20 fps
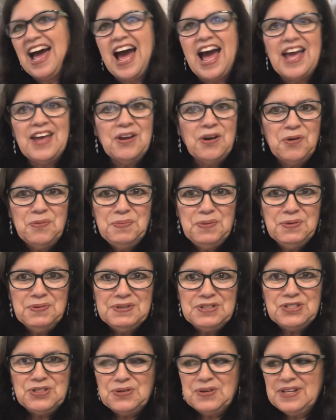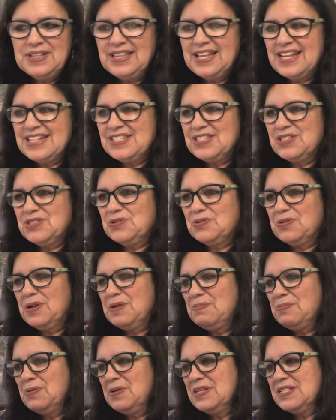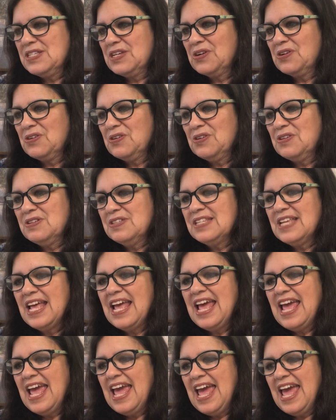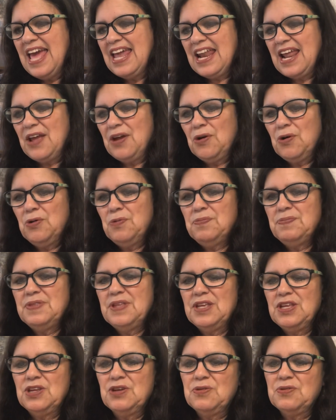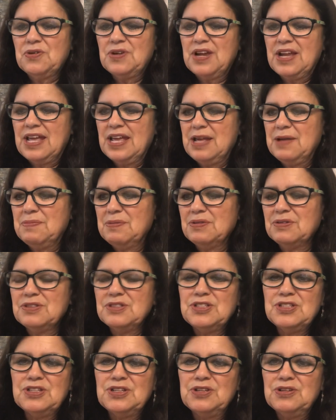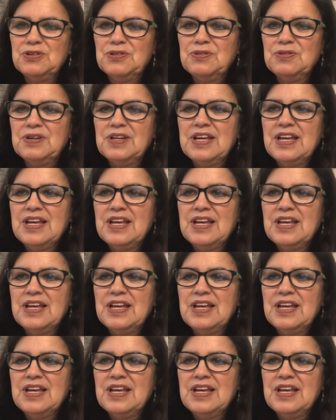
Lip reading: I hope you enjoyed that story, boys and girls, and I hope that you are able to